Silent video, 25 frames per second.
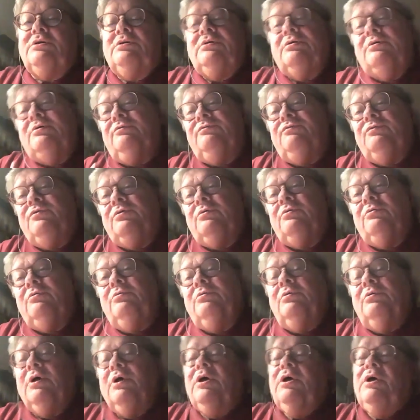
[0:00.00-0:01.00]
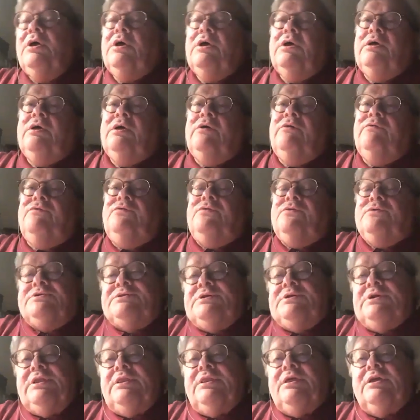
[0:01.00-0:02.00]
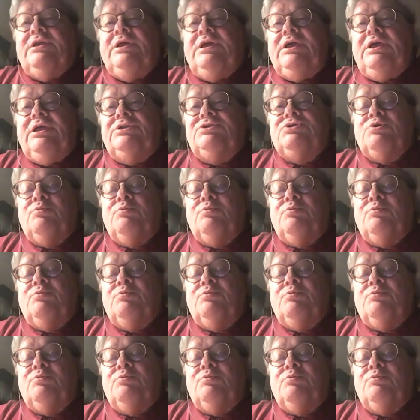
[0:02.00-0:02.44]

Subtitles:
If you see the need